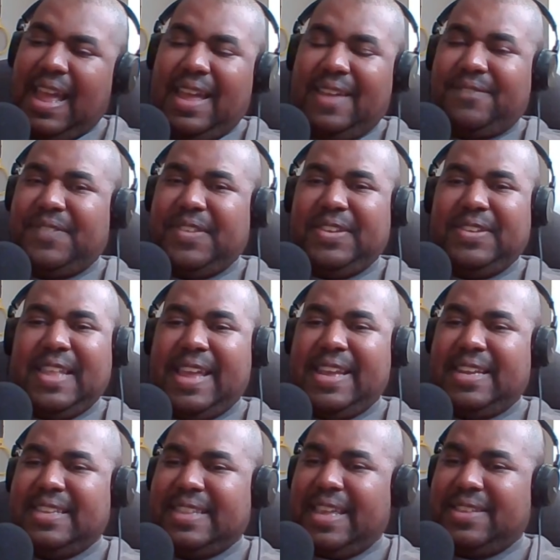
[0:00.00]
I feel
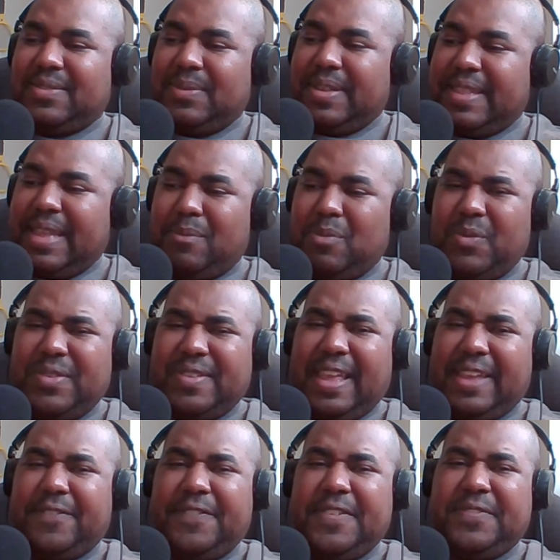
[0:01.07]
like that's what that movie's
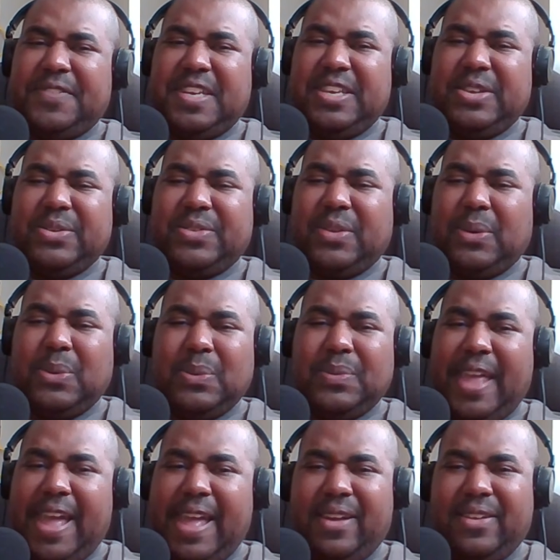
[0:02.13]
like 50 years old
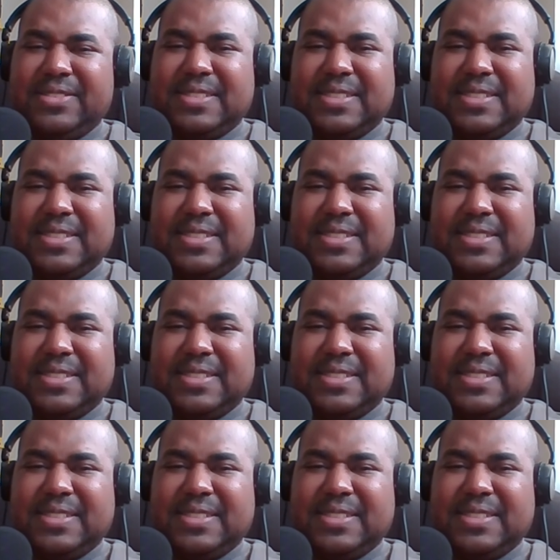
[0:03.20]
now.